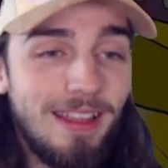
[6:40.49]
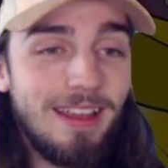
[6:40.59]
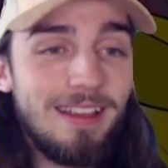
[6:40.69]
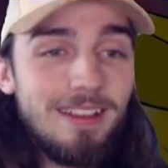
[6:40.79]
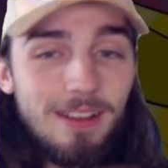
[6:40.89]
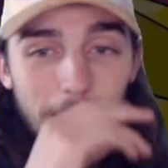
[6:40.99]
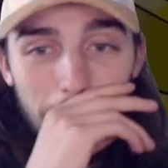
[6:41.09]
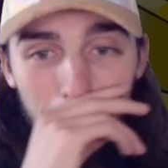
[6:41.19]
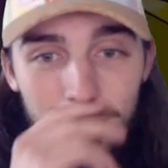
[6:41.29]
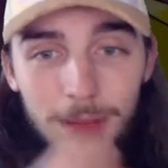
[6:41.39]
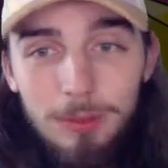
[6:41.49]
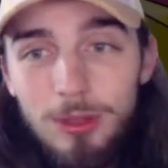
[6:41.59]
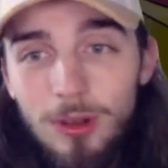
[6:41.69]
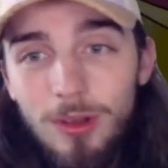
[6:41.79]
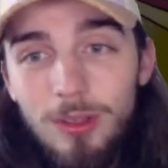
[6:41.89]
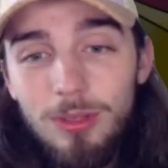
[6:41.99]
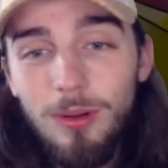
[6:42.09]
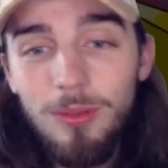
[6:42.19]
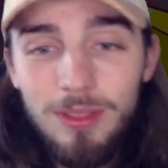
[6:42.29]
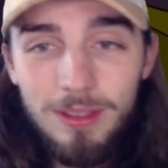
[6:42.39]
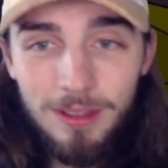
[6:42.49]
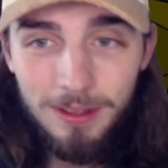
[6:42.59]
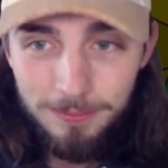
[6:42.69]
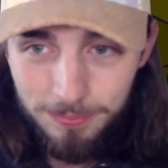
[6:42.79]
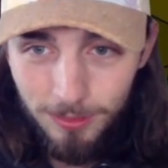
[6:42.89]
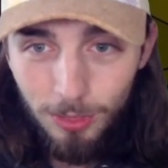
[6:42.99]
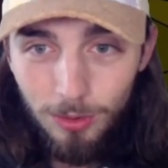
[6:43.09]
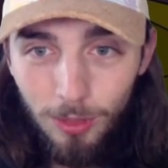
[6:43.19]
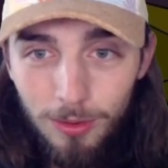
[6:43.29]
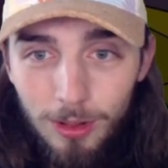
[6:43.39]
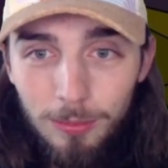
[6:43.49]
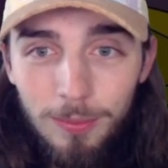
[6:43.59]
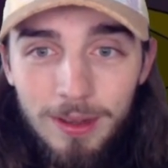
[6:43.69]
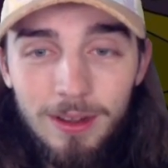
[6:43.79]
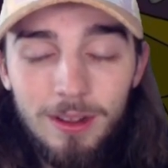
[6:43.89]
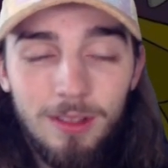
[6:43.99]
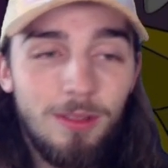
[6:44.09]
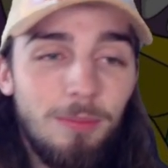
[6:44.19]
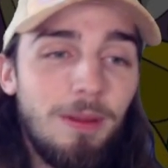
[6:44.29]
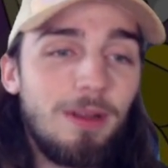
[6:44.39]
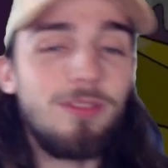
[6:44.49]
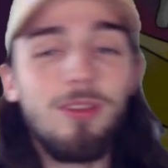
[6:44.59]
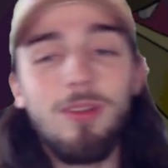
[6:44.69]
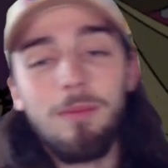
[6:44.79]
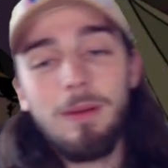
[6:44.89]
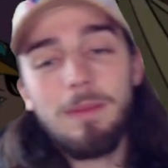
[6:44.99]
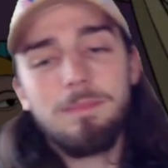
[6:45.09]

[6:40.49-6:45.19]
Like, maybe, you know, you throw the Rillaboom in here because of the Barraskewda, but